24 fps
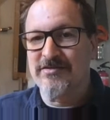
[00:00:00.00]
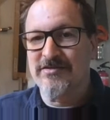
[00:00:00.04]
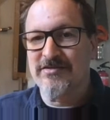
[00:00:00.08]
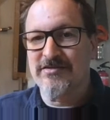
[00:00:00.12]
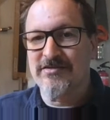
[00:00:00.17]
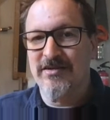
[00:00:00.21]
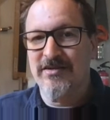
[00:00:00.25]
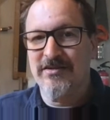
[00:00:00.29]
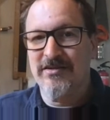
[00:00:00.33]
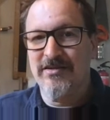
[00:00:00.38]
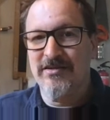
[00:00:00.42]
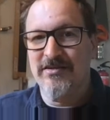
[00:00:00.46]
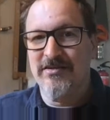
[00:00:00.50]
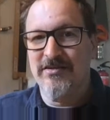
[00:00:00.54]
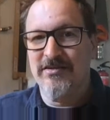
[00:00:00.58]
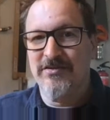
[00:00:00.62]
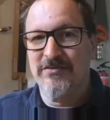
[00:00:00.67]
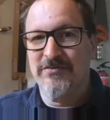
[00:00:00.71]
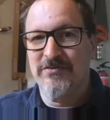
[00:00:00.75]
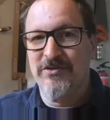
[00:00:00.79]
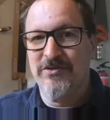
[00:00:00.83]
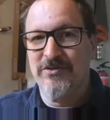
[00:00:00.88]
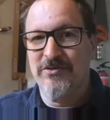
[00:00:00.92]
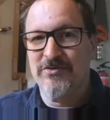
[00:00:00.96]
this idea
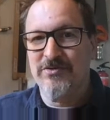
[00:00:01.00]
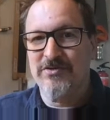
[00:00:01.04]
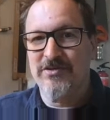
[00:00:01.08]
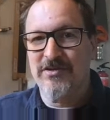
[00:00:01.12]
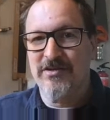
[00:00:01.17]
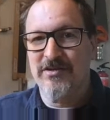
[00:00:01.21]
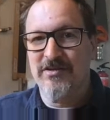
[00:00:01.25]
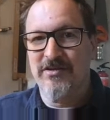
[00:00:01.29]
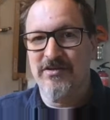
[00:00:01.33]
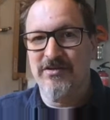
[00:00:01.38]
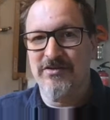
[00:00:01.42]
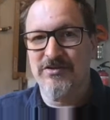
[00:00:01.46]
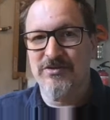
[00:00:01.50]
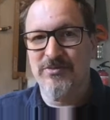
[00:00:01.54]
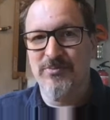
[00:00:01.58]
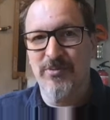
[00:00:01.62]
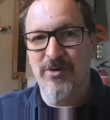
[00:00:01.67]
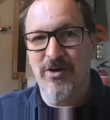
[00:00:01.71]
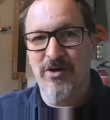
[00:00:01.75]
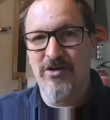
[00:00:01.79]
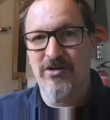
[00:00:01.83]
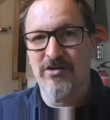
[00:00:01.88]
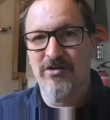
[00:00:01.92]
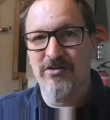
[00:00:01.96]
of using a
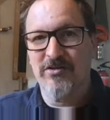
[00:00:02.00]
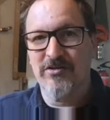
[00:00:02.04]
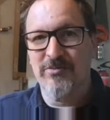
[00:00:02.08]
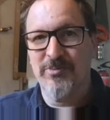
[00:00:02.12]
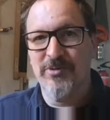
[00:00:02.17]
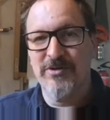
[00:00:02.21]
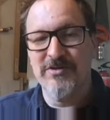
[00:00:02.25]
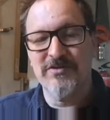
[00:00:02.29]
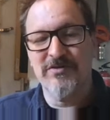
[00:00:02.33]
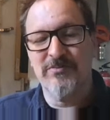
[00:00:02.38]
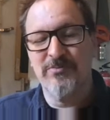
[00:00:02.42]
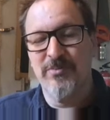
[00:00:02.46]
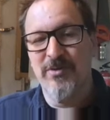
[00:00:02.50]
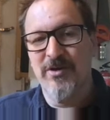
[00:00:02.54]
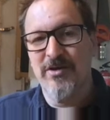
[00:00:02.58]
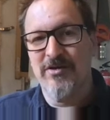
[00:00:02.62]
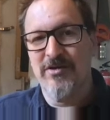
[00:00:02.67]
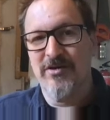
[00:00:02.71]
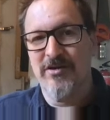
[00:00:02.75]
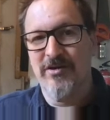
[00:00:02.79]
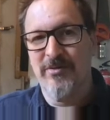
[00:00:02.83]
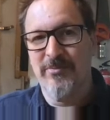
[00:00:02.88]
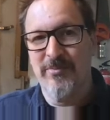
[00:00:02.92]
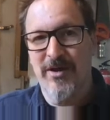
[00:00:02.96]
small piece of
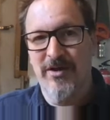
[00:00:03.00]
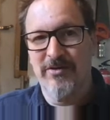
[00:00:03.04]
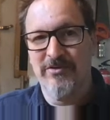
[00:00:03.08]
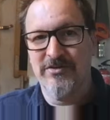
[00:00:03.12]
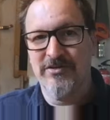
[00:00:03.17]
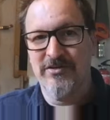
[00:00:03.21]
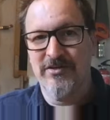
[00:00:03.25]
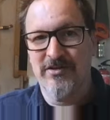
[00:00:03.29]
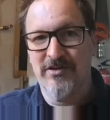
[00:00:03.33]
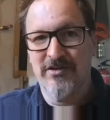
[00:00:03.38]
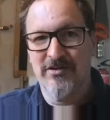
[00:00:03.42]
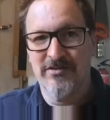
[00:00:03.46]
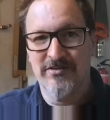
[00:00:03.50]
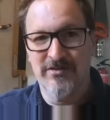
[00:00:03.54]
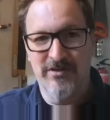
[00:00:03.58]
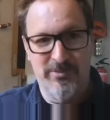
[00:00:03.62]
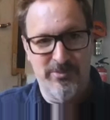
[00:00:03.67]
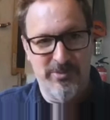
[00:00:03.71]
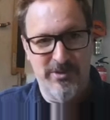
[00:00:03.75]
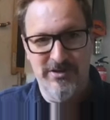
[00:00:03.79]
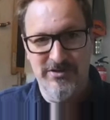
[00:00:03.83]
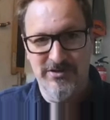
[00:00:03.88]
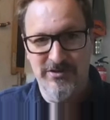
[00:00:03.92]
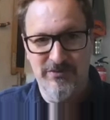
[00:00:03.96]
mirror mounted on a
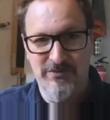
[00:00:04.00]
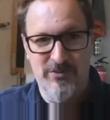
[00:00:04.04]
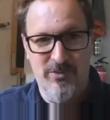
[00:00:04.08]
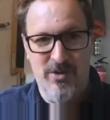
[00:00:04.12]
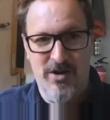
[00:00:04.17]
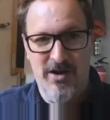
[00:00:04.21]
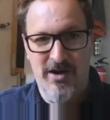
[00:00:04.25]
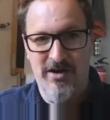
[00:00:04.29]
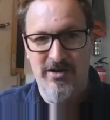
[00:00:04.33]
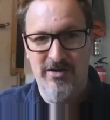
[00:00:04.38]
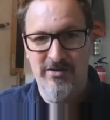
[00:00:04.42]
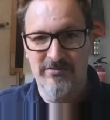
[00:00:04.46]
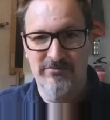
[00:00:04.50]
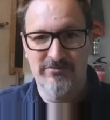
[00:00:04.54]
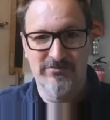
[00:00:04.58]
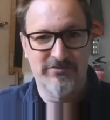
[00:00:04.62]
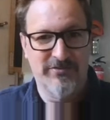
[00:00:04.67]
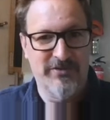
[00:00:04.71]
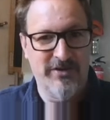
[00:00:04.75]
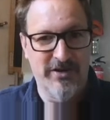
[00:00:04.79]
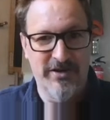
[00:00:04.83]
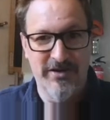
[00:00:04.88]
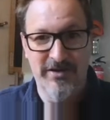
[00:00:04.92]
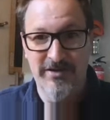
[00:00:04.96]
piece of wire,
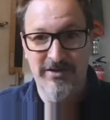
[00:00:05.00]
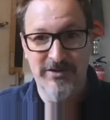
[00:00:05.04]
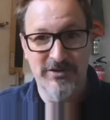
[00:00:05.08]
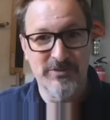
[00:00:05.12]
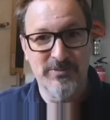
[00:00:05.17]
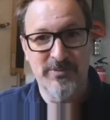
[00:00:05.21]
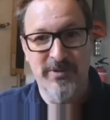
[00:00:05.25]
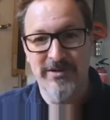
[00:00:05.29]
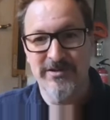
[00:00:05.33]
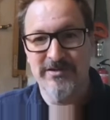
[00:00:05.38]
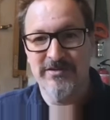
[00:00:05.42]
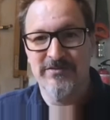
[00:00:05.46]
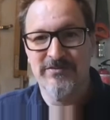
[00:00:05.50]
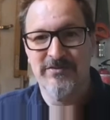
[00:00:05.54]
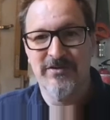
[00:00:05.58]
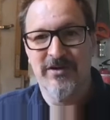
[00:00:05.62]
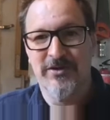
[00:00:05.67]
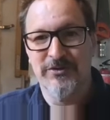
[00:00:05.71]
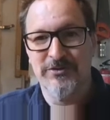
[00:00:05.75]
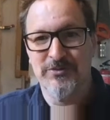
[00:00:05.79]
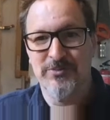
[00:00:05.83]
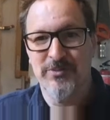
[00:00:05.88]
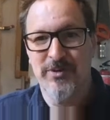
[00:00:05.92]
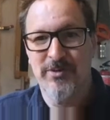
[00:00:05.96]
very inexpensive,
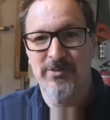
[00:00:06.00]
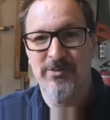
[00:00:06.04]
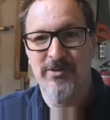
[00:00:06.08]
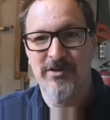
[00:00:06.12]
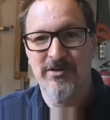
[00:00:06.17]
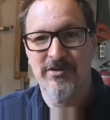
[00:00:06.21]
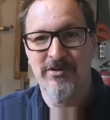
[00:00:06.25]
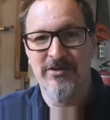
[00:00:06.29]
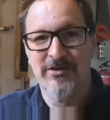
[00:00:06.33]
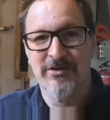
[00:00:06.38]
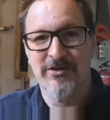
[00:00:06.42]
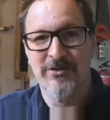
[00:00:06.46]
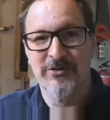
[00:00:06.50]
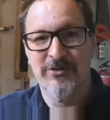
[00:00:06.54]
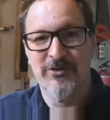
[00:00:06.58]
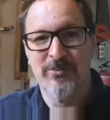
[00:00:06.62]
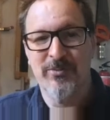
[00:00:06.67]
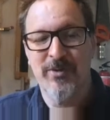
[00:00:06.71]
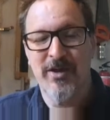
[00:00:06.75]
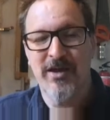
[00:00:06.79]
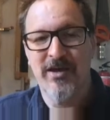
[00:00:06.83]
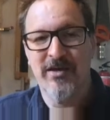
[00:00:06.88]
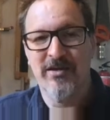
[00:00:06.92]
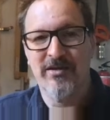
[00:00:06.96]
costs maybe €1 to
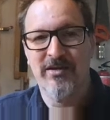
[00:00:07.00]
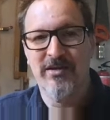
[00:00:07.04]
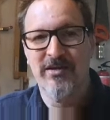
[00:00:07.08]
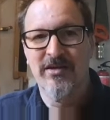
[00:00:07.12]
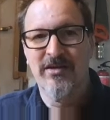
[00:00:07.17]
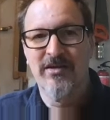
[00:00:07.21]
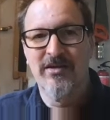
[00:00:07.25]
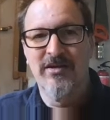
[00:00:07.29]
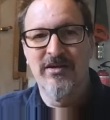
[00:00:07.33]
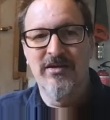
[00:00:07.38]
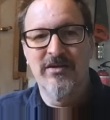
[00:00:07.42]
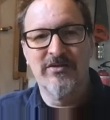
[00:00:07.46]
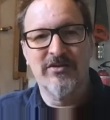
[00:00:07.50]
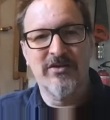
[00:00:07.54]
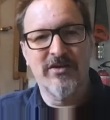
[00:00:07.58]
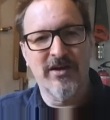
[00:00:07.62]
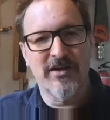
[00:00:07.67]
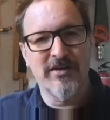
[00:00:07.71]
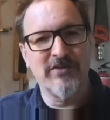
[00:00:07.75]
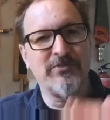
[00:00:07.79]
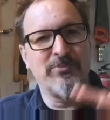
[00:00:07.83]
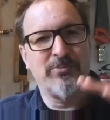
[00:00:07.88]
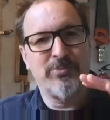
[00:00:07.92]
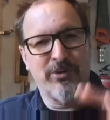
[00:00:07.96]
make, to
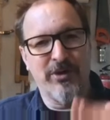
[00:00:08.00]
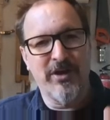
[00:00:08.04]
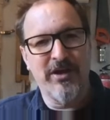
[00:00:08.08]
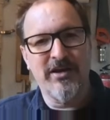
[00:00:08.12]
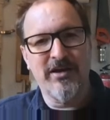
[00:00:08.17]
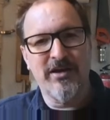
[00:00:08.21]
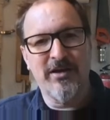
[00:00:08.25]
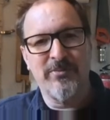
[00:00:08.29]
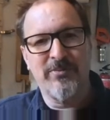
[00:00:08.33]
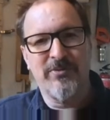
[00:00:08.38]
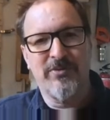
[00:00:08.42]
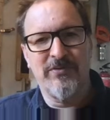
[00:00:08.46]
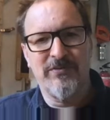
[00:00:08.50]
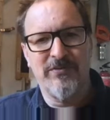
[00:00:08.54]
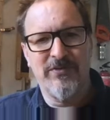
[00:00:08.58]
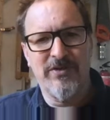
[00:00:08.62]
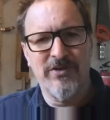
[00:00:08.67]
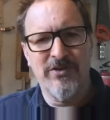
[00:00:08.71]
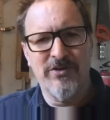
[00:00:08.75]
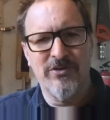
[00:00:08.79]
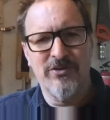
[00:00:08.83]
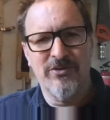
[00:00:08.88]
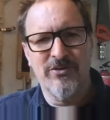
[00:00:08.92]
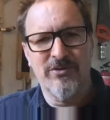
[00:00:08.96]
kind of break up the
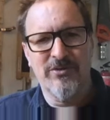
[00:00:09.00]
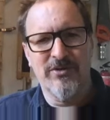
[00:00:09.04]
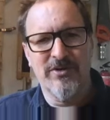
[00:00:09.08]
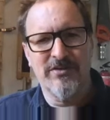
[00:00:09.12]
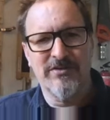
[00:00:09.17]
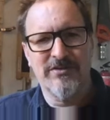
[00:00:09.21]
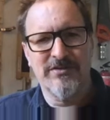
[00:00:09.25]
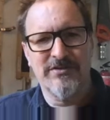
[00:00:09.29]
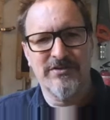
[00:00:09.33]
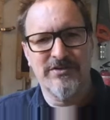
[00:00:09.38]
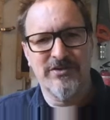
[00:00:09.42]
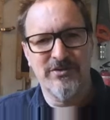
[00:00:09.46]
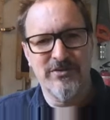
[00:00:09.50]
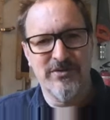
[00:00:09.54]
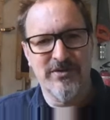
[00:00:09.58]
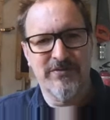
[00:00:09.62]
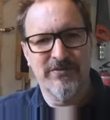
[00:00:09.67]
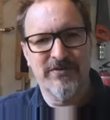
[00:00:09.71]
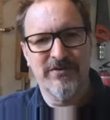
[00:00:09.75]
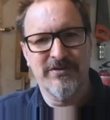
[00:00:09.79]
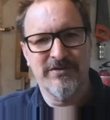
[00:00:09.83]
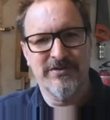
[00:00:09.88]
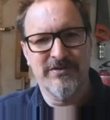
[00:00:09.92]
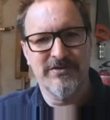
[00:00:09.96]
view into two
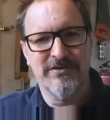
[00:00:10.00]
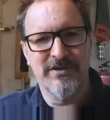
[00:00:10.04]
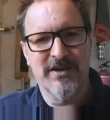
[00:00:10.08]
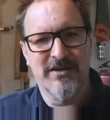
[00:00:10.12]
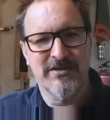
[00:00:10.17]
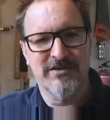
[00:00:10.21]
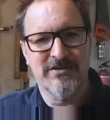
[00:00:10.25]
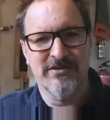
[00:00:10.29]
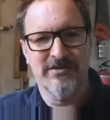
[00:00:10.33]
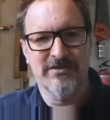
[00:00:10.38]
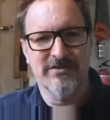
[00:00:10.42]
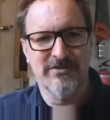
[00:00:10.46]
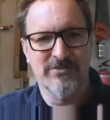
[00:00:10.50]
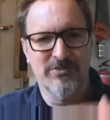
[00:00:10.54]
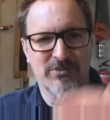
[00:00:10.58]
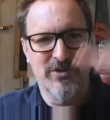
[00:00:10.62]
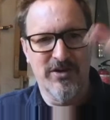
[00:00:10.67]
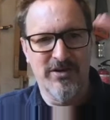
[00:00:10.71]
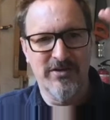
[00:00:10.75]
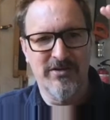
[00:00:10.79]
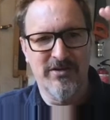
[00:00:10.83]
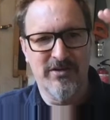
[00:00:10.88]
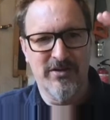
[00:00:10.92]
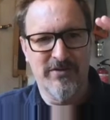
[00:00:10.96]
different sections.
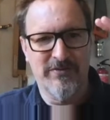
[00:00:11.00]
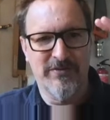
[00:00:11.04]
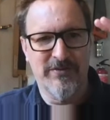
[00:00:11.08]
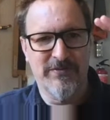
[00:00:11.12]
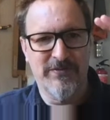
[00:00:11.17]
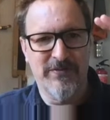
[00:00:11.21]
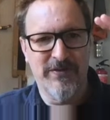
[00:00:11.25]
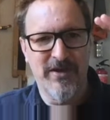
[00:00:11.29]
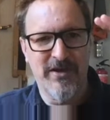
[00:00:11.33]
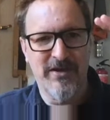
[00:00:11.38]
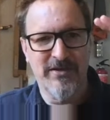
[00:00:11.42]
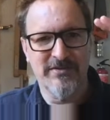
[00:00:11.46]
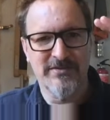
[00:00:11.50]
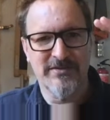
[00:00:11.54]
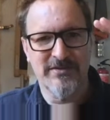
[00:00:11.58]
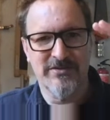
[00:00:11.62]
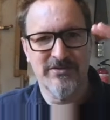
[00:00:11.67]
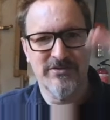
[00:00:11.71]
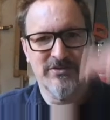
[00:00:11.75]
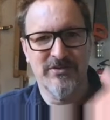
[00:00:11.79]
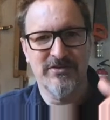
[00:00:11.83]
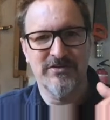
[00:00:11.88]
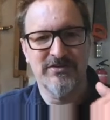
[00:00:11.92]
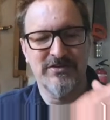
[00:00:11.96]
One of the face,
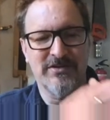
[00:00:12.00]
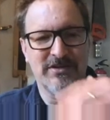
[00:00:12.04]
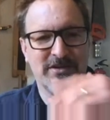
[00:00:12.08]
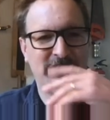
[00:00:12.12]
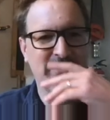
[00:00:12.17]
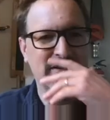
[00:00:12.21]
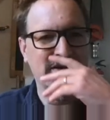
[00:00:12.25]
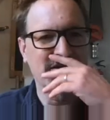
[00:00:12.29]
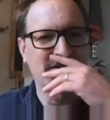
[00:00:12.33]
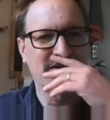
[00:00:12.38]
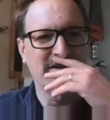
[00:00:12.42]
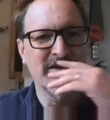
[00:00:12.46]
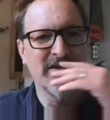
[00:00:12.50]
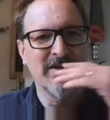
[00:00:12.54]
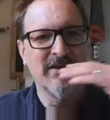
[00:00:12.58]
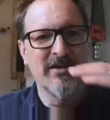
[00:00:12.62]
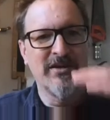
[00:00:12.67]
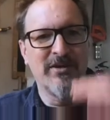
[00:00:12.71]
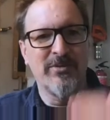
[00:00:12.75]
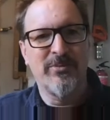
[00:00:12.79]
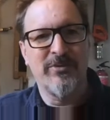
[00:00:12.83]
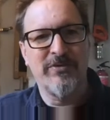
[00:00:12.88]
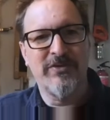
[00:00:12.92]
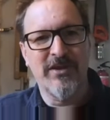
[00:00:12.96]
as you can see here,
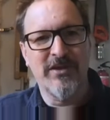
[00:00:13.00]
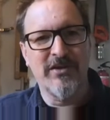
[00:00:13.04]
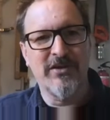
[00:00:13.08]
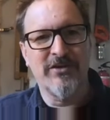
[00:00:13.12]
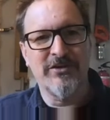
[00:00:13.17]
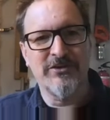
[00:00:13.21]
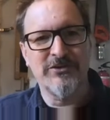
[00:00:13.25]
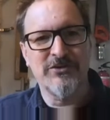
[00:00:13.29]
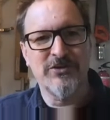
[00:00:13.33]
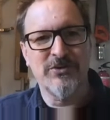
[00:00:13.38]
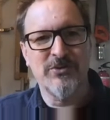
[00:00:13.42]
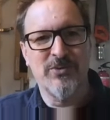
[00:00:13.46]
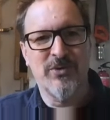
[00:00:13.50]
but then also